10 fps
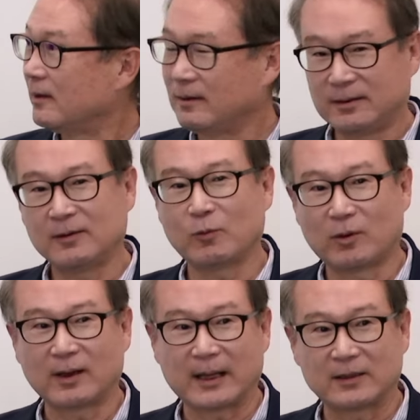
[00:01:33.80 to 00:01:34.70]
this is a
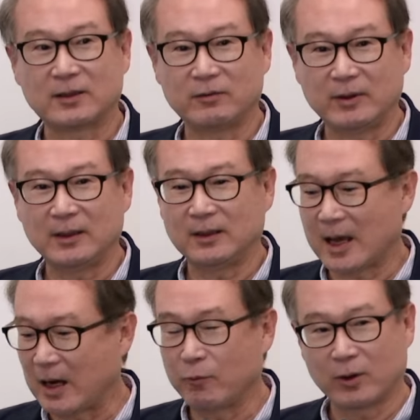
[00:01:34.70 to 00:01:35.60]
work actually
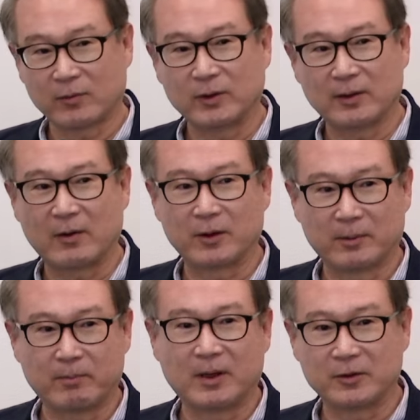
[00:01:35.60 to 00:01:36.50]
I work with
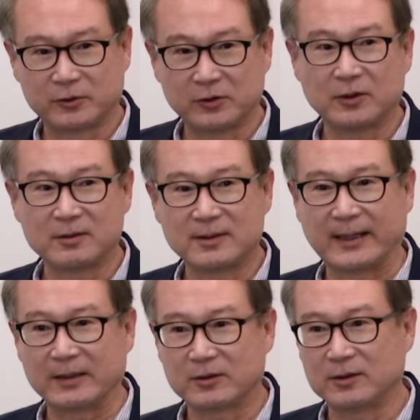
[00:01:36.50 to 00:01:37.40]
my students
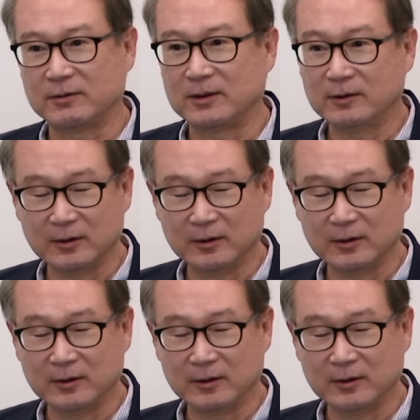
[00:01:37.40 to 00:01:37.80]
that actually,